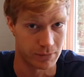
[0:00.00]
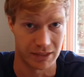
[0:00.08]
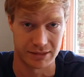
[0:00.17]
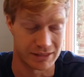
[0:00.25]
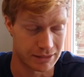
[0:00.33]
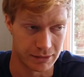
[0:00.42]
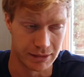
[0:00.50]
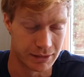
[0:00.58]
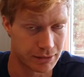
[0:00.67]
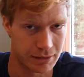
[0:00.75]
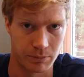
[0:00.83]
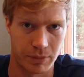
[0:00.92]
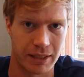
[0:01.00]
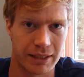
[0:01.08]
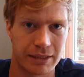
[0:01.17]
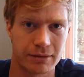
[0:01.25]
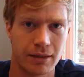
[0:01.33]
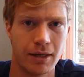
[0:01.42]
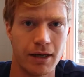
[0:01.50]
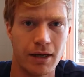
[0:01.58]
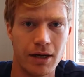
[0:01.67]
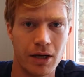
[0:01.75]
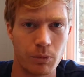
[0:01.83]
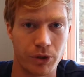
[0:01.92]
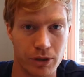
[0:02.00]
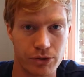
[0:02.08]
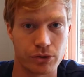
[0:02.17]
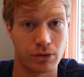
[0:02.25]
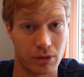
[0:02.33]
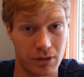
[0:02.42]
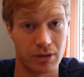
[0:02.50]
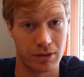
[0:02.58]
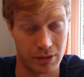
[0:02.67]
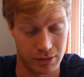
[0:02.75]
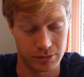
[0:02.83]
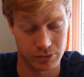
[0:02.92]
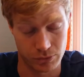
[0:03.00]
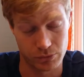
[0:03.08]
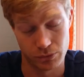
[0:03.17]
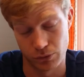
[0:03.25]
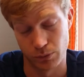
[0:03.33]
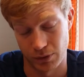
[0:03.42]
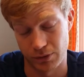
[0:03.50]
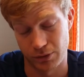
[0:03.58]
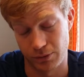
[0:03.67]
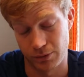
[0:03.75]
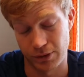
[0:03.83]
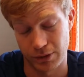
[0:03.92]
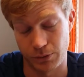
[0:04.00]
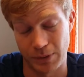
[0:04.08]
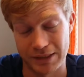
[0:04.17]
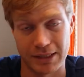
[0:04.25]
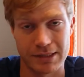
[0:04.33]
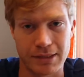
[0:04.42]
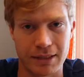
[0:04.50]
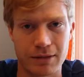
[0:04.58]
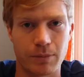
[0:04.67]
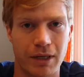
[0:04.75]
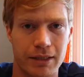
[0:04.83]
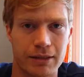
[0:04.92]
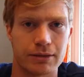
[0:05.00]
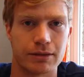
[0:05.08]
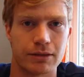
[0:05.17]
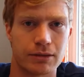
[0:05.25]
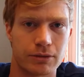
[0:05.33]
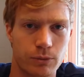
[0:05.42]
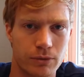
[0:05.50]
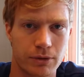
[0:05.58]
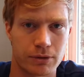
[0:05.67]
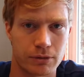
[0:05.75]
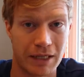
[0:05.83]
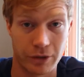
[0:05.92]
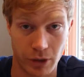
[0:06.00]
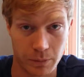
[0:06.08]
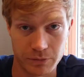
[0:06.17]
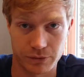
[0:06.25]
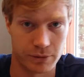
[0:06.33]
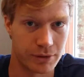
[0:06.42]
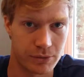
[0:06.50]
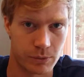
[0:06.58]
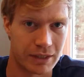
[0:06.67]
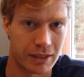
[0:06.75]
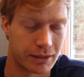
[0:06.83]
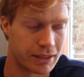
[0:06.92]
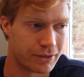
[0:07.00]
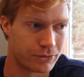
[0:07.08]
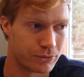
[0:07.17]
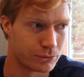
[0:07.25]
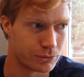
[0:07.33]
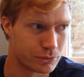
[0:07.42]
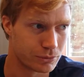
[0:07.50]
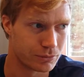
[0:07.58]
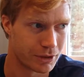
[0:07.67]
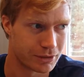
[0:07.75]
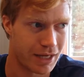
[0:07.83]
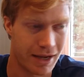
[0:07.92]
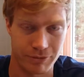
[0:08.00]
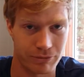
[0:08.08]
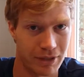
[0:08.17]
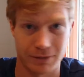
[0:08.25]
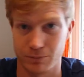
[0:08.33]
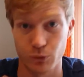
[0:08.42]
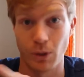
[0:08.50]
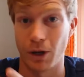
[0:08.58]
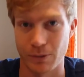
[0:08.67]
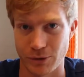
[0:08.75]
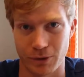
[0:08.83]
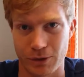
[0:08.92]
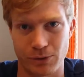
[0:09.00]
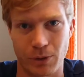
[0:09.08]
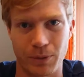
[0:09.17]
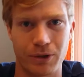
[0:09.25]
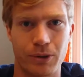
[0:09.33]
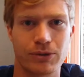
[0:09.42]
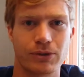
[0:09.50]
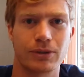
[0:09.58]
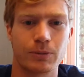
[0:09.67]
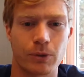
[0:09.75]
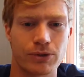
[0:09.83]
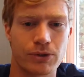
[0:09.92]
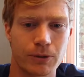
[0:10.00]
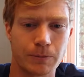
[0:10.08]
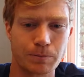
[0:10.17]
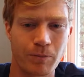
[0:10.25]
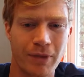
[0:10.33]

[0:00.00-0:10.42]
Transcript: my technique in playing, but also to a great extent my comfort when I had to have like 2 hours orchestra rehearsal or so.